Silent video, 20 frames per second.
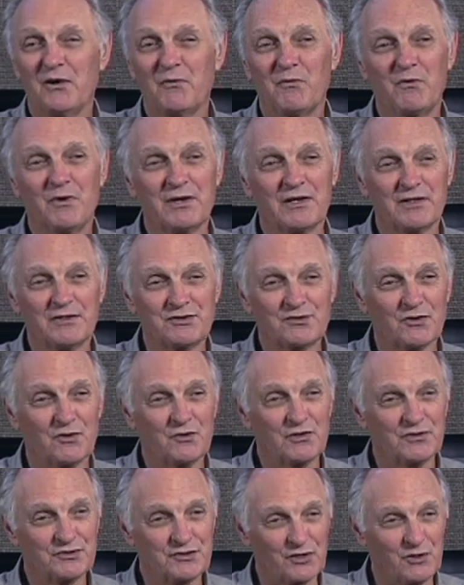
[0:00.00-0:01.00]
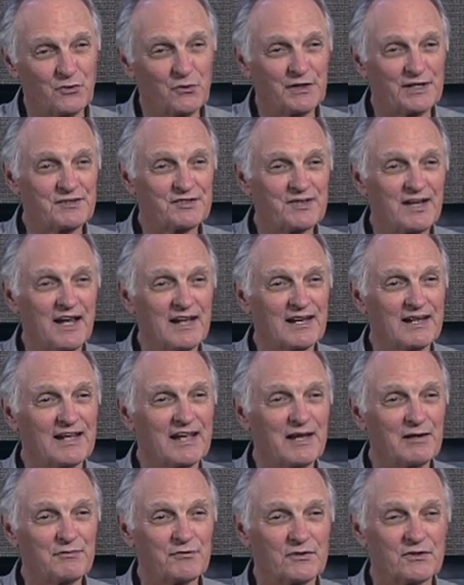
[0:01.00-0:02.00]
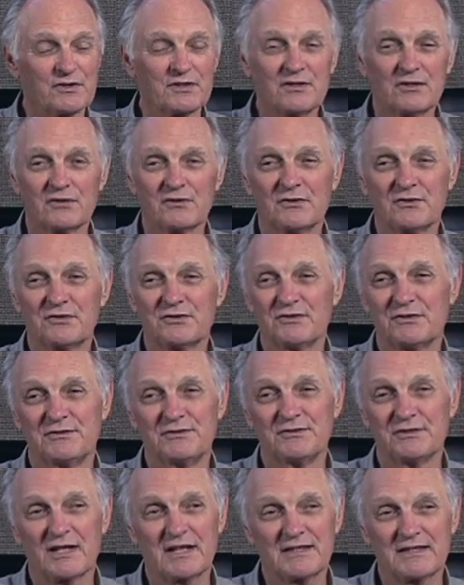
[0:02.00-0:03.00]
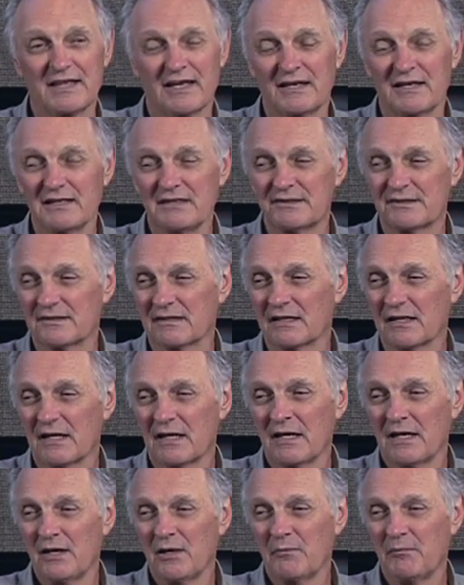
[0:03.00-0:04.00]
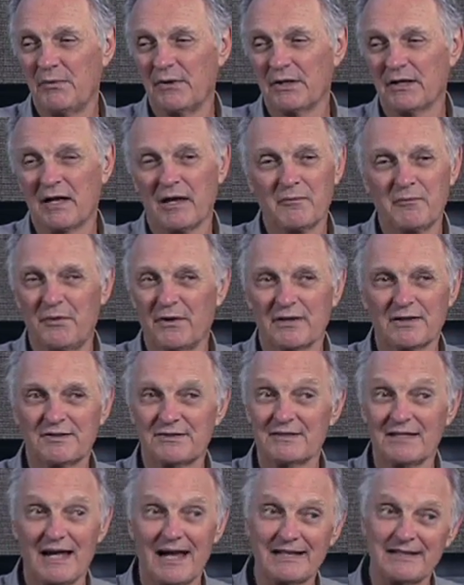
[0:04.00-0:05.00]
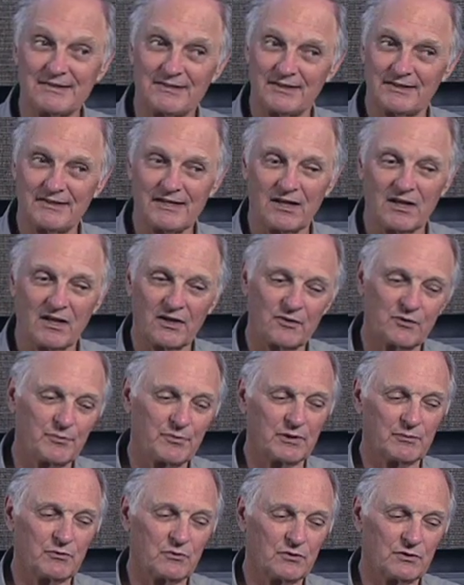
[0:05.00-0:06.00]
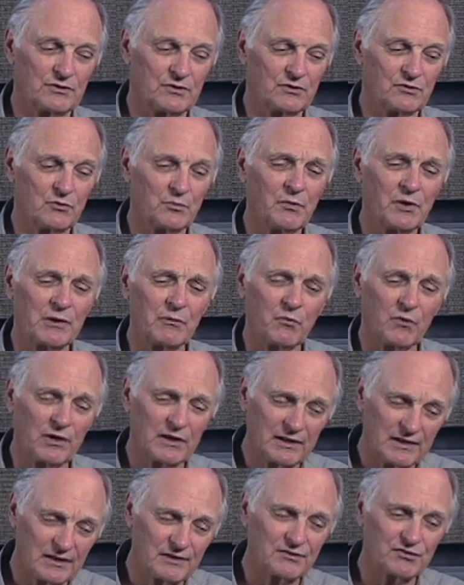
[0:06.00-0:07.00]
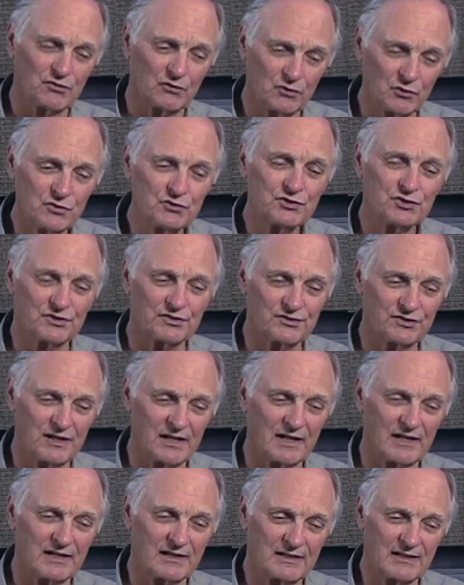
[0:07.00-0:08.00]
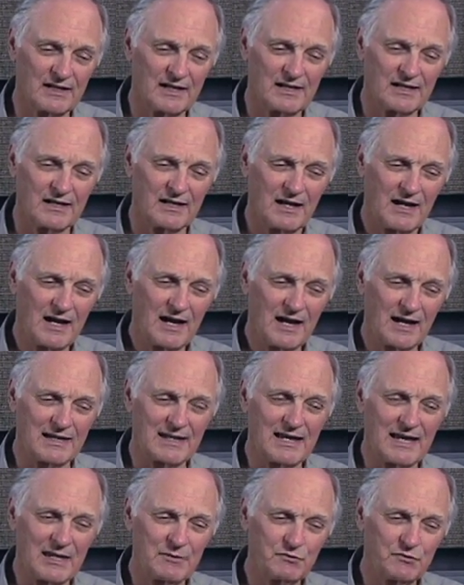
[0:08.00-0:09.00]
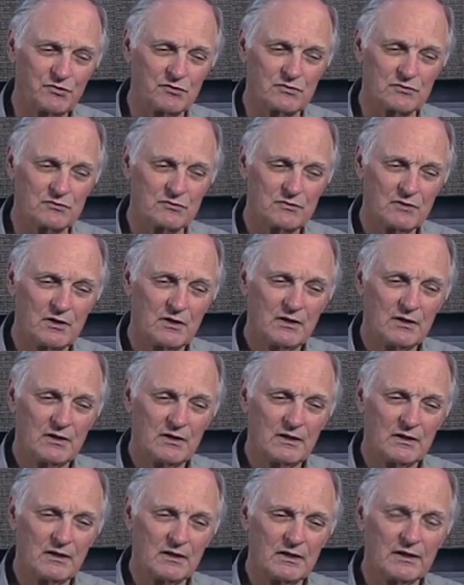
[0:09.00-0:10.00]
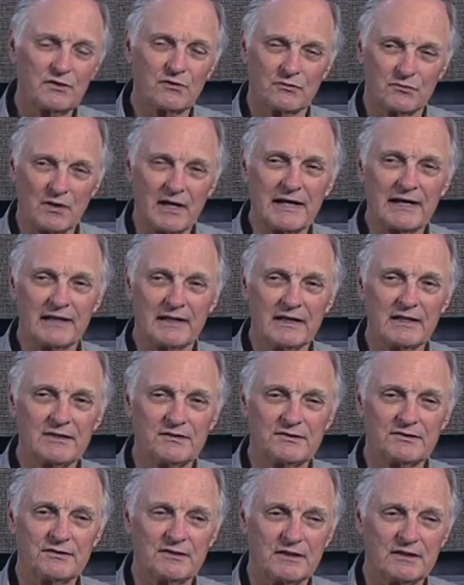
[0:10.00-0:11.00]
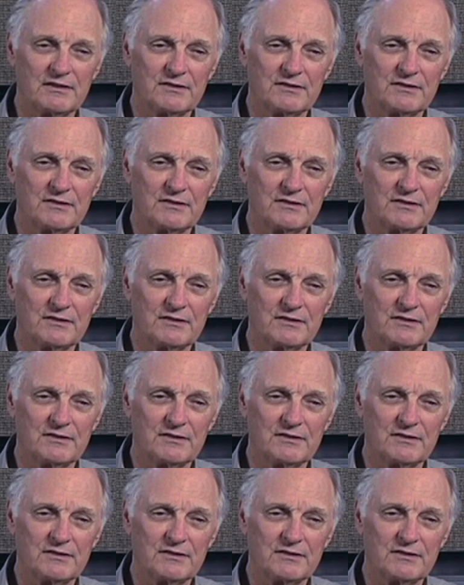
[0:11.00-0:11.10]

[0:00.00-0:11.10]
when it's a quixotic effort. You know, it's not that easy. But it's not to tell other people what to do. But one of the solutions that I came to, you're right, is